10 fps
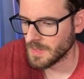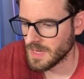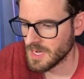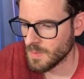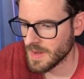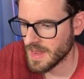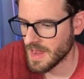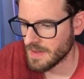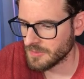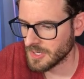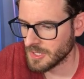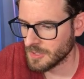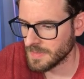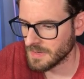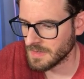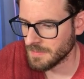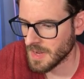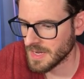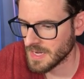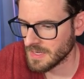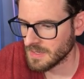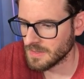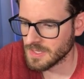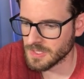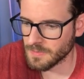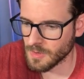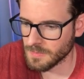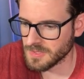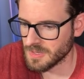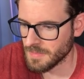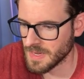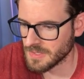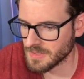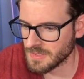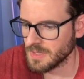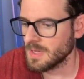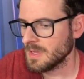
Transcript: Anyway, after a little bit of debugging, this form submits,